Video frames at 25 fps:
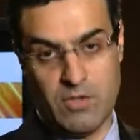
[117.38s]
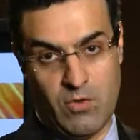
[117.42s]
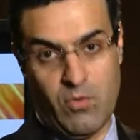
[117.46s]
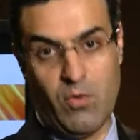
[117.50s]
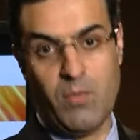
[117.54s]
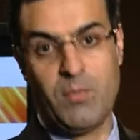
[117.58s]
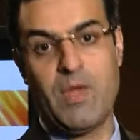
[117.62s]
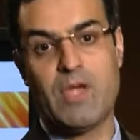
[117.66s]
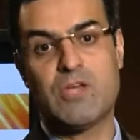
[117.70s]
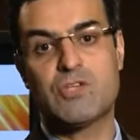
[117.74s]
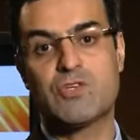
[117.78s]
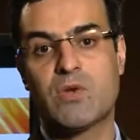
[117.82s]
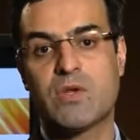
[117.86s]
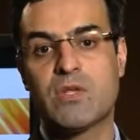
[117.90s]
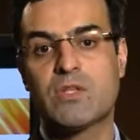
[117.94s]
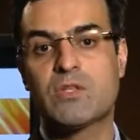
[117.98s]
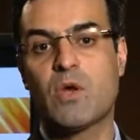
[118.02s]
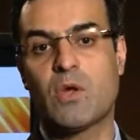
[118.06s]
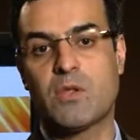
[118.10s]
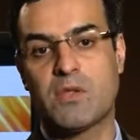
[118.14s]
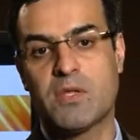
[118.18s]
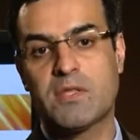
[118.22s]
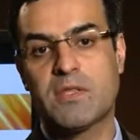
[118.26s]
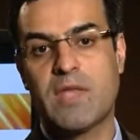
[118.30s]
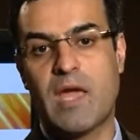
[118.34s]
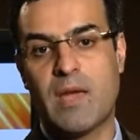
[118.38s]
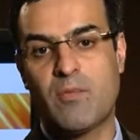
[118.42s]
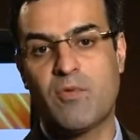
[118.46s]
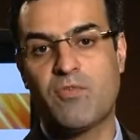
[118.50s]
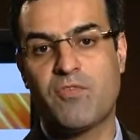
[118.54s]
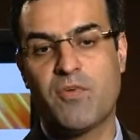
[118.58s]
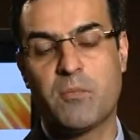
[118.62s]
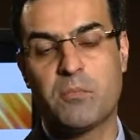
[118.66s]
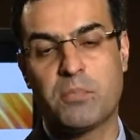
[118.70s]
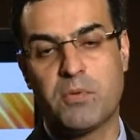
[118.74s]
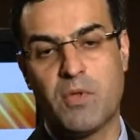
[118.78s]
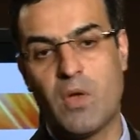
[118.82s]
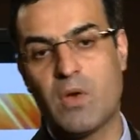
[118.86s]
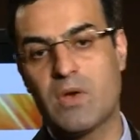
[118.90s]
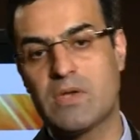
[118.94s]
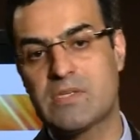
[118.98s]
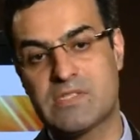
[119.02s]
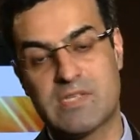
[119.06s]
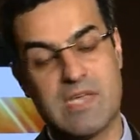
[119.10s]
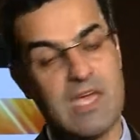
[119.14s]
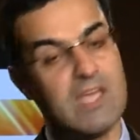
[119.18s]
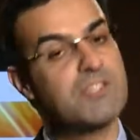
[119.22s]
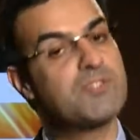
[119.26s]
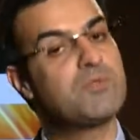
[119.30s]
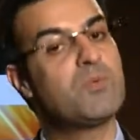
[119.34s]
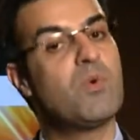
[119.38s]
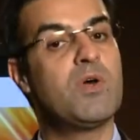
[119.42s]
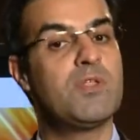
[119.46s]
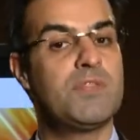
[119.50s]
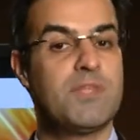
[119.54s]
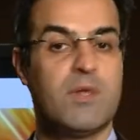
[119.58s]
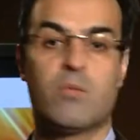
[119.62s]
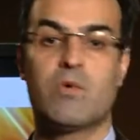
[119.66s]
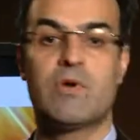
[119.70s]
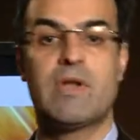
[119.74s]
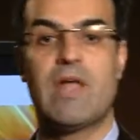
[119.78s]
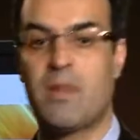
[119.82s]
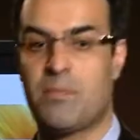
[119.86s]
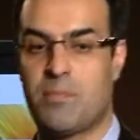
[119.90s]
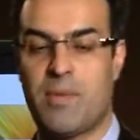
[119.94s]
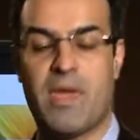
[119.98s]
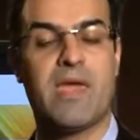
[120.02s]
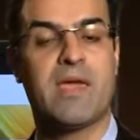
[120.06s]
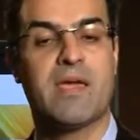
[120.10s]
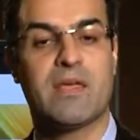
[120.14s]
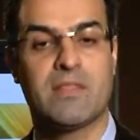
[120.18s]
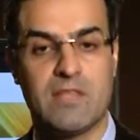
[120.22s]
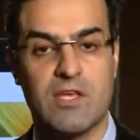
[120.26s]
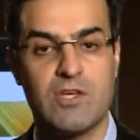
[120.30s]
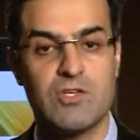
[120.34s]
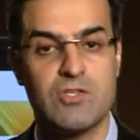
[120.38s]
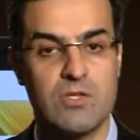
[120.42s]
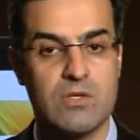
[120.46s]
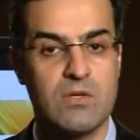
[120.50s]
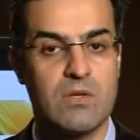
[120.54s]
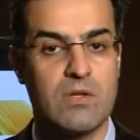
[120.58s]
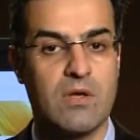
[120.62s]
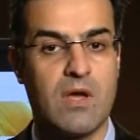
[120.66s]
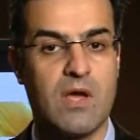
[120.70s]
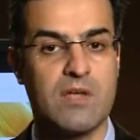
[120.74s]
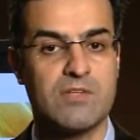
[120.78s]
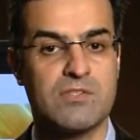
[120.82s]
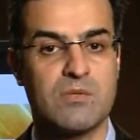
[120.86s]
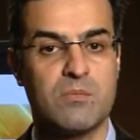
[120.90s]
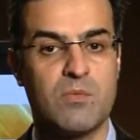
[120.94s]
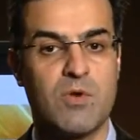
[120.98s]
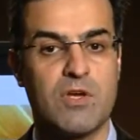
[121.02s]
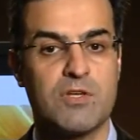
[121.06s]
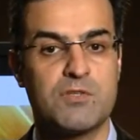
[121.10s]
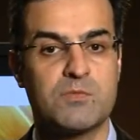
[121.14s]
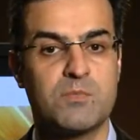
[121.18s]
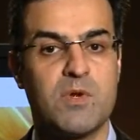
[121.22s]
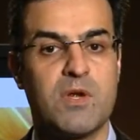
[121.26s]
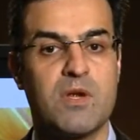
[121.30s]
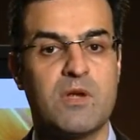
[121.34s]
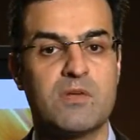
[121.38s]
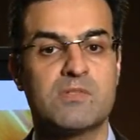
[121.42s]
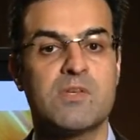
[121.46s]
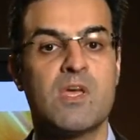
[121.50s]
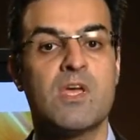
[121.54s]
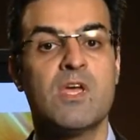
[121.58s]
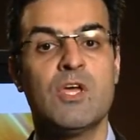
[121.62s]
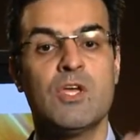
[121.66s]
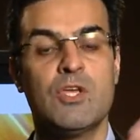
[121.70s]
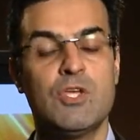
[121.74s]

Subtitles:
They were measuring total time of employees. Guess what? They were not paying attention to the customer experience.